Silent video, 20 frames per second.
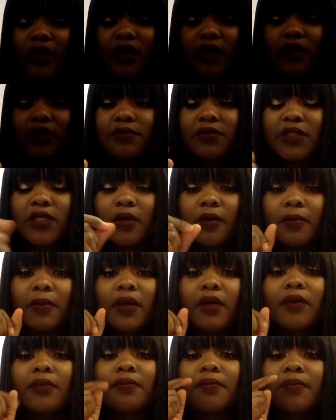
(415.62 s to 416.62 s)
I got lipstick
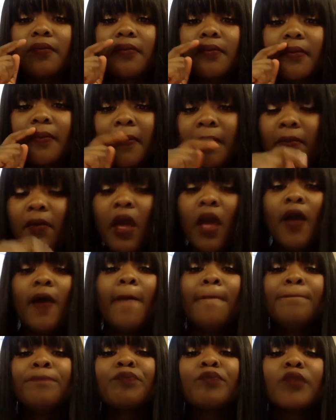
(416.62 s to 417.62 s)
on
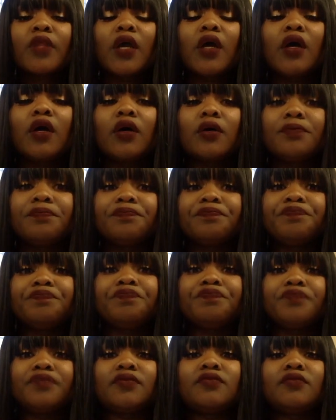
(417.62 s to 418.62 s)
my.
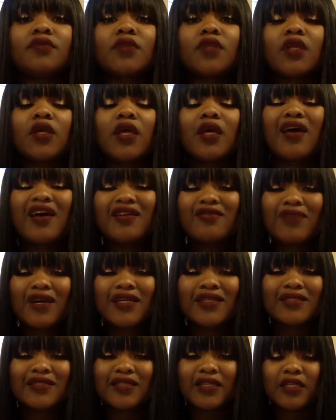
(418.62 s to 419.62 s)
How do I
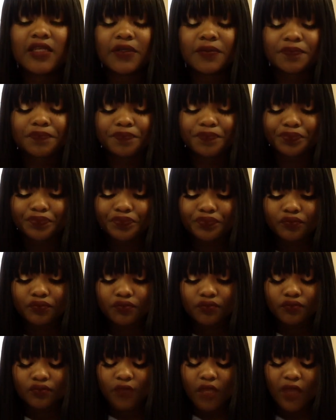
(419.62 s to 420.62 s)
study?
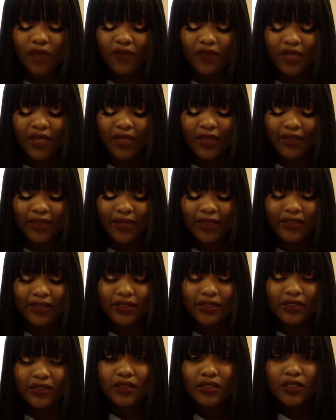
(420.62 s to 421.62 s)
I feel like
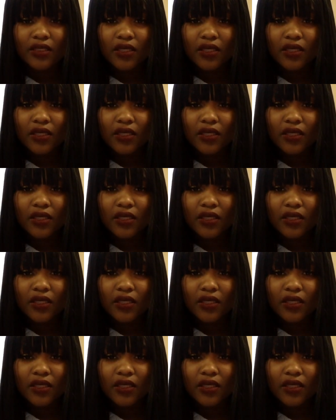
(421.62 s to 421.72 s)
that's